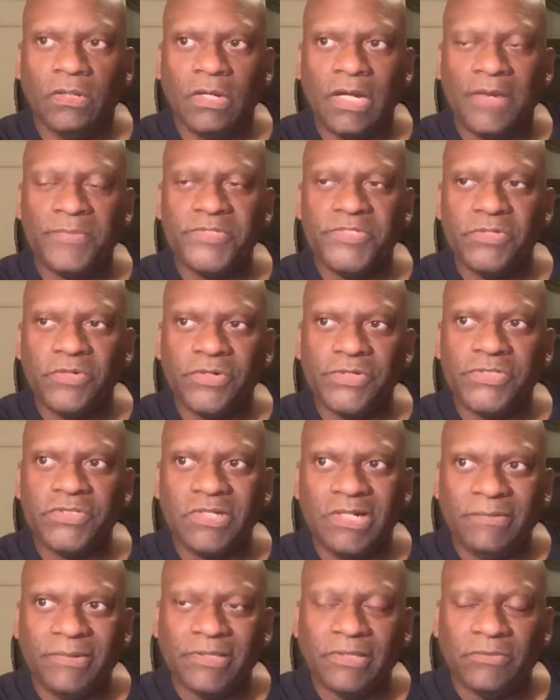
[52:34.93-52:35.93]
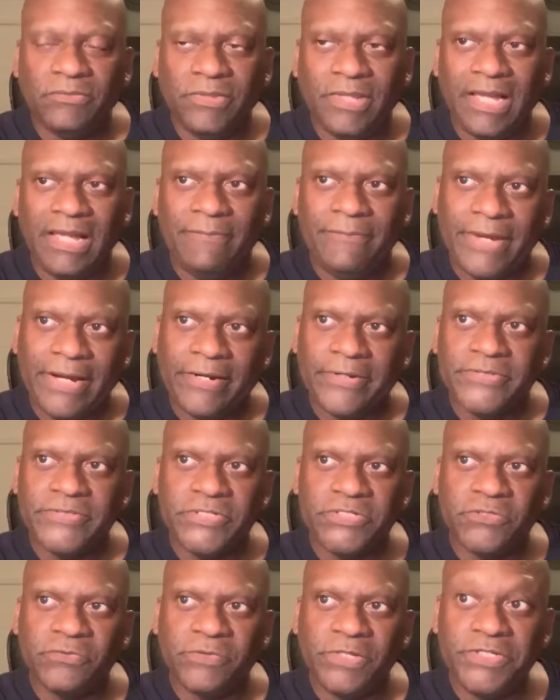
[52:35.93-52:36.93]
I'm still concerned about the linebacker
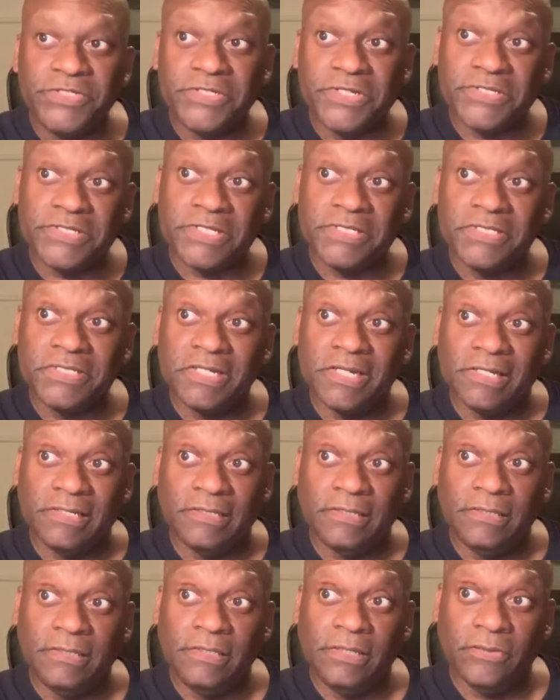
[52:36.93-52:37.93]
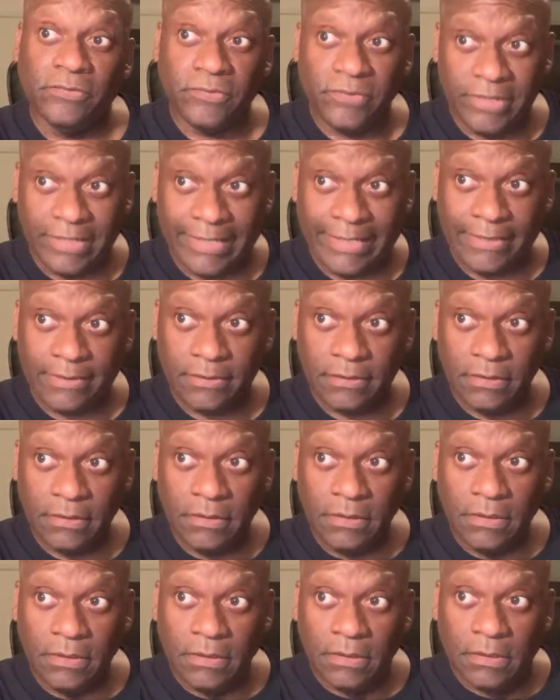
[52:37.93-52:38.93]
situation, as I said the other night
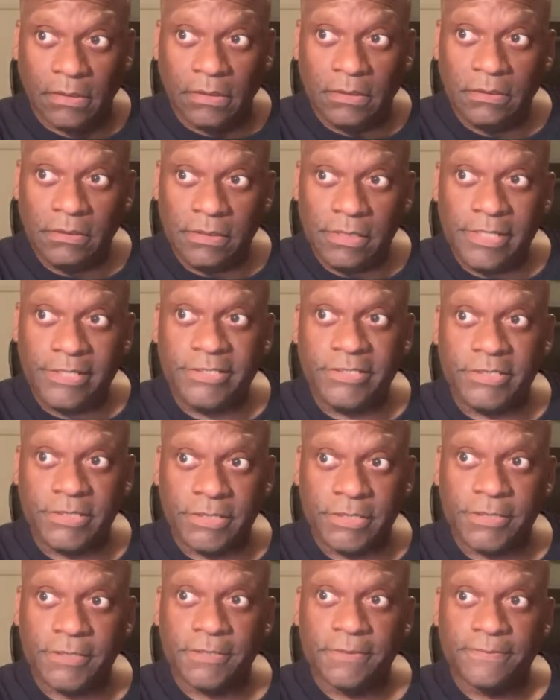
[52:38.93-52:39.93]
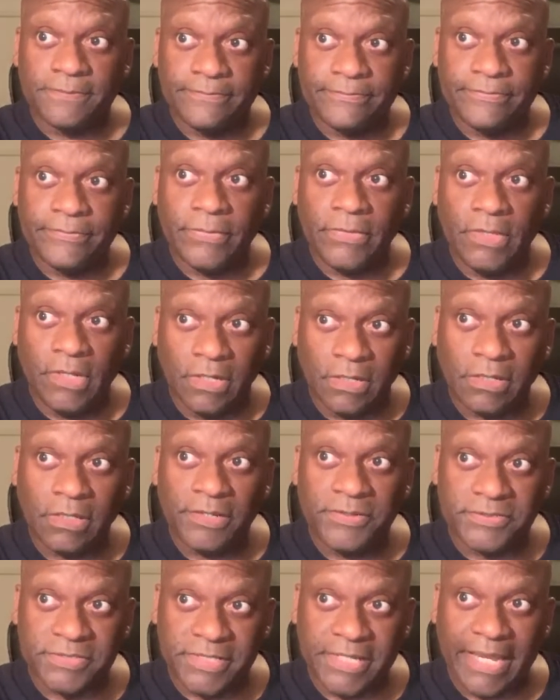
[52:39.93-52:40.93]
it's a
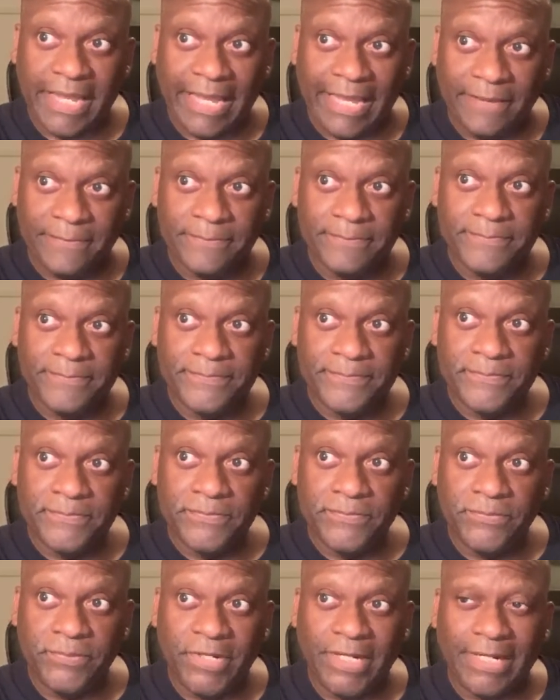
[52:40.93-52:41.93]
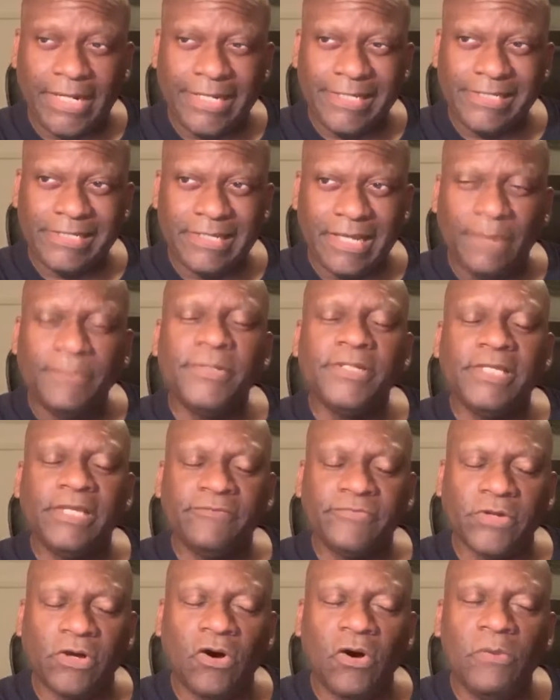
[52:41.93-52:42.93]
close game, but I, I'm going to
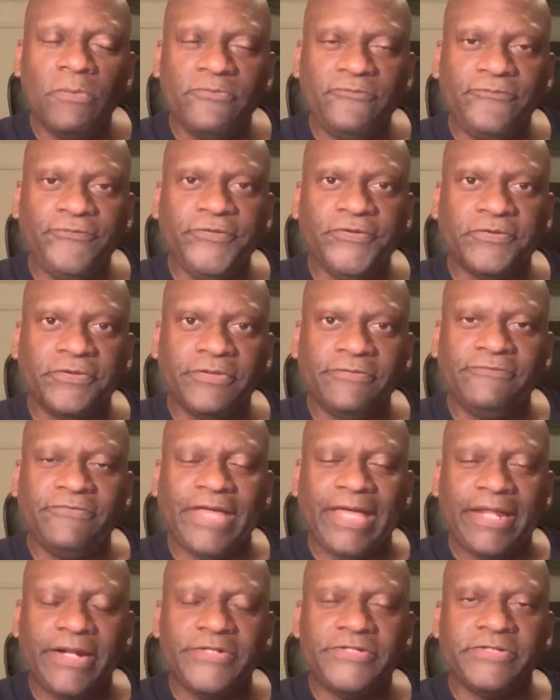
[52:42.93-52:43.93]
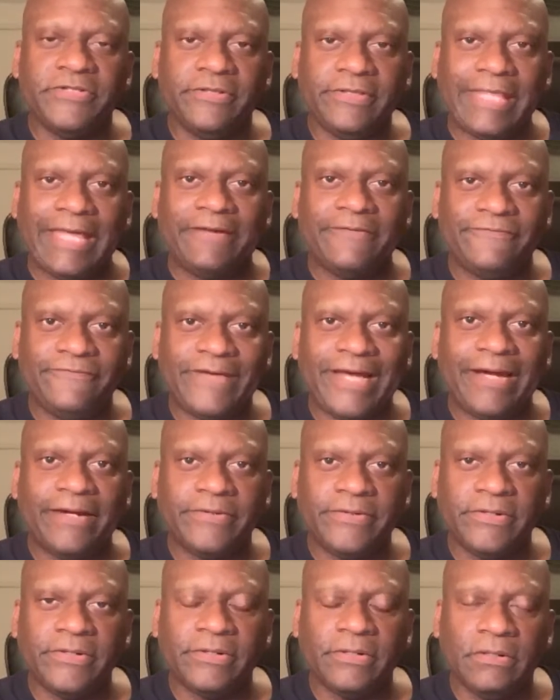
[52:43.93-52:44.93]
give the home field advantage in that, that
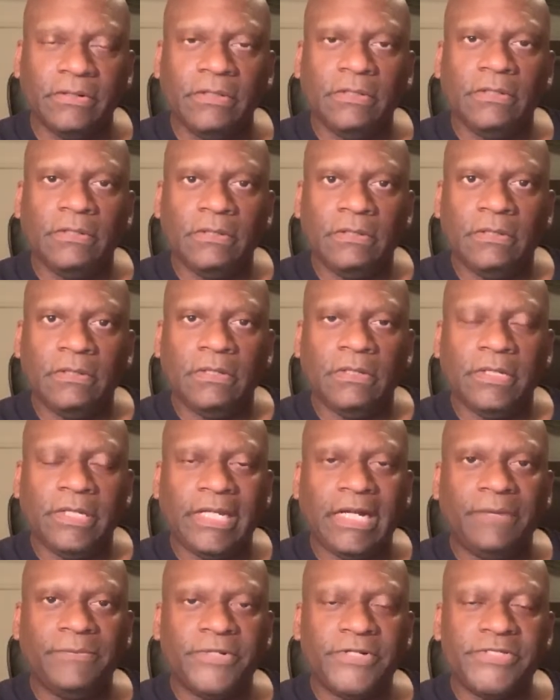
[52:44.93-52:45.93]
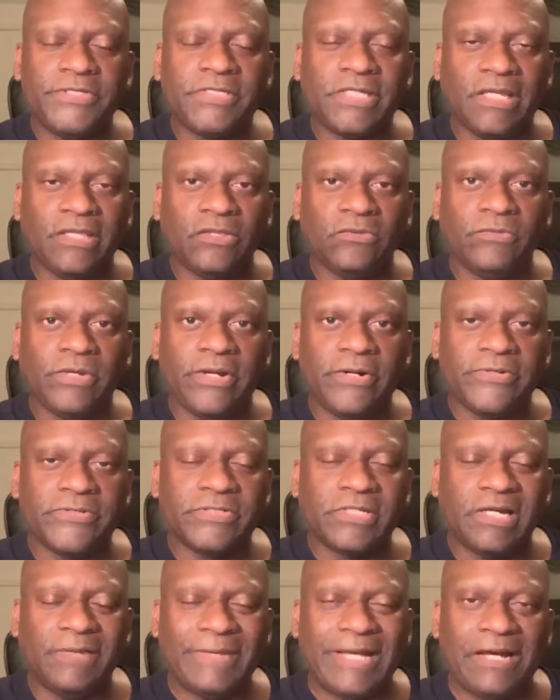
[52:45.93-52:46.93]
factor. And I'm going to say the Raiders
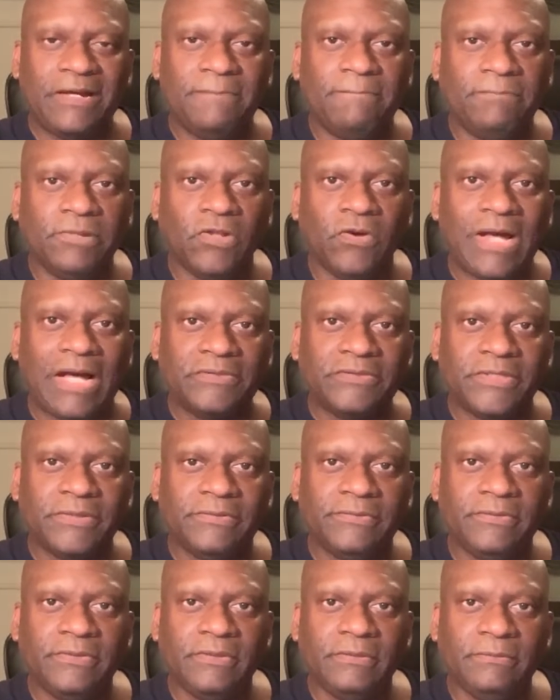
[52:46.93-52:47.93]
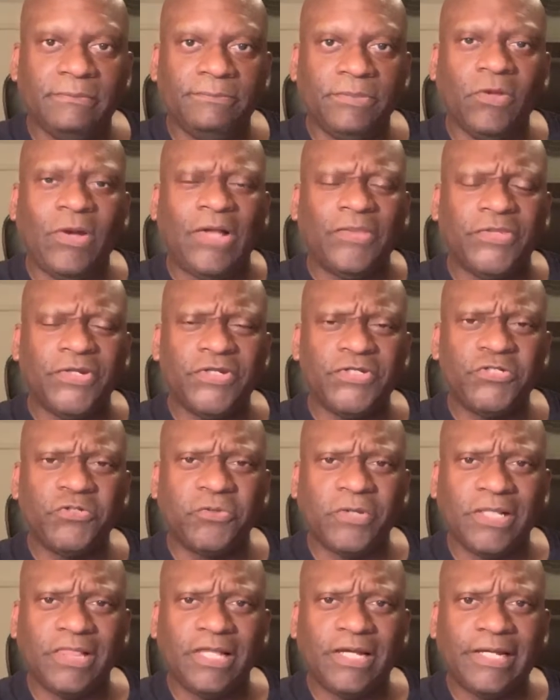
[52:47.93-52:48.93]
come out and blow out the blow out the
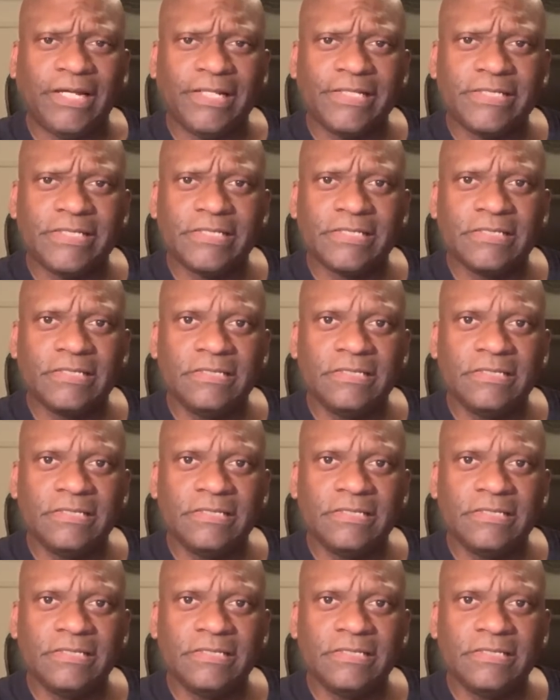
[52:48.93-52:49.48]
Detroit Lions,